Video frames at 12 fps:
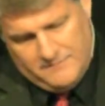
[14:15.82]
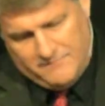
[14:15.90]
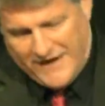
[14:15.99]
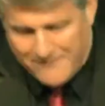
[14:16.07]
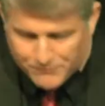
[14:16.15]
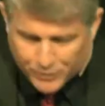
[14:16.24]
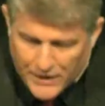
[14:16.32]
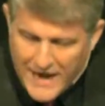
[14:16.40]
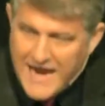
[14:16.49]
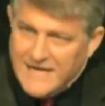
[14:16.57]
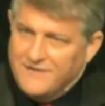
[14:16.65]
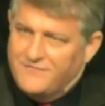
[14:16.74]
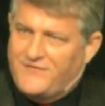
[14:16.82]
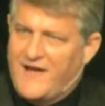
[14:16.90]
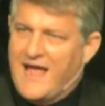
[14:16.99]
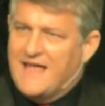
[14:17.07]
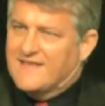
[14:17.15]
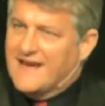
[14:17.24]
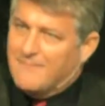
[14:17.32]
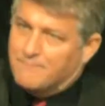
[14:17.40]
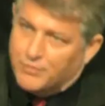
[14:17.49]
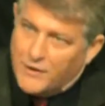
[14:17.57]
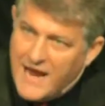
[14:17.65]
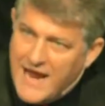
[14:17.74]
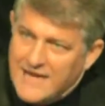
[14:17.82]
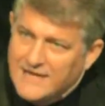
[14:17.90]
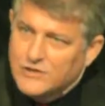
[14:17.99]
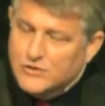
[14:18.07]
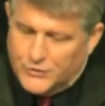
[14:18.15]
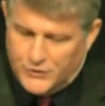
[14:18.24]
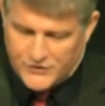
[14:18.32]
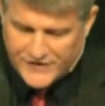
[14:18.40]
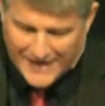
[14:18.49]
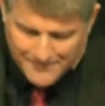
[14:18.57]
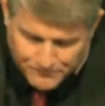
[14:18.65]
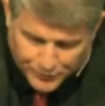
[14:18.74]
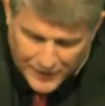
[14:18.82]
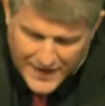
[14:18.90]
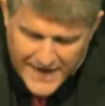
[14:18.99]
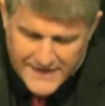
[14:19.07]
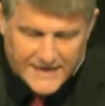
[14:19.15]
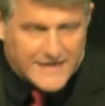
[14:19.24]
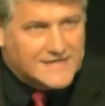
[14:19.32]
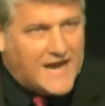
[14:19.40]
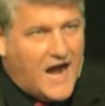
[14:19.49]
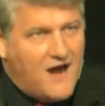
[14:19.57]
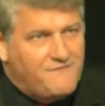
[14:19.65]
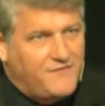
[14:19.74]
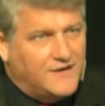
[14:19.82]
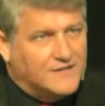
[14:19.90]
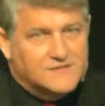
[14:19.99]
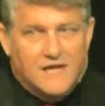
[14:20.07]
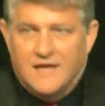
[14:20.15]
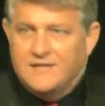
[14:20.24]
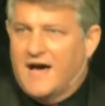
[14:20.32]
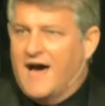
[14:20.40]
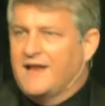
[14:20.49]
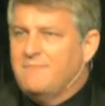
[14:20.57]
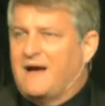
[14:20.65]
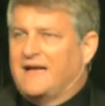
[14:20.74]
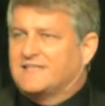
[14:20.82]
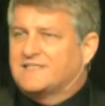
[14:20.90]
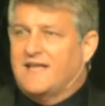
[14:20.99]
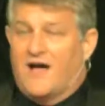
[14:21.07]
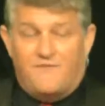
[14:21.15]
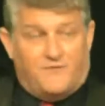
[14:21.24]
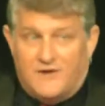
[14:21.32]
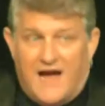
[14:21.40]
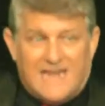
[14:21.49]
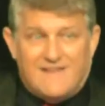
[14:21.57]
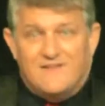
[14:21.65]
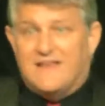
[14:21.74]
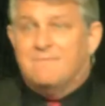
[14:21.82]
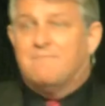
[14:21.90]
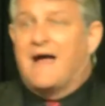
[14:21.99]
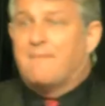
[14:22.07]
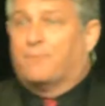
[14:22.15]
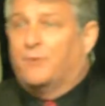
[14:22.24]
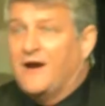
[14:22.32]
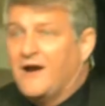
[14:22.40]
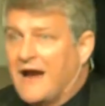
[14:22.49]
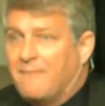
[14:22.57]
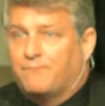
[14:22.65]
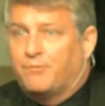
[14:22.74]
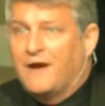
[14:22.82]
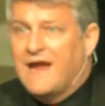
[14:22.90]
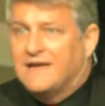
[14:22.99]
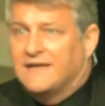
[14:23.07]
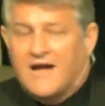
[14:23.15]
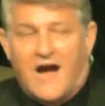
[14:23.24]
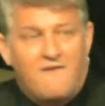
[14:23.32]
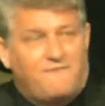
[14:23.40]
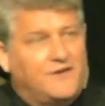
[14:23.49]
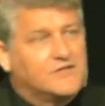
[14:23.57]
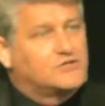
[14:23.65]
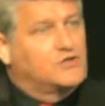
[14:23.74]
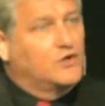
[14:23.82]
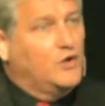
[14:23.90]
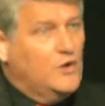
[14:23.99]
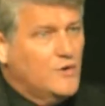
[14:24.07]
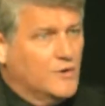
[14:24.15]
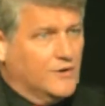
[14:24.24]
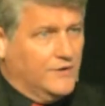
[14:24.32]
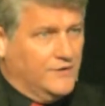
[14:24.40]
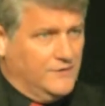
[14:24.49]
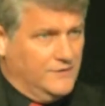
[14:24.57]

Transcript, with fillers: But I'm praying in faith and I'm praying in truth and I'm praying in confidence, not in myself or not even in my prayer. I'm praying in confidence to the Lord.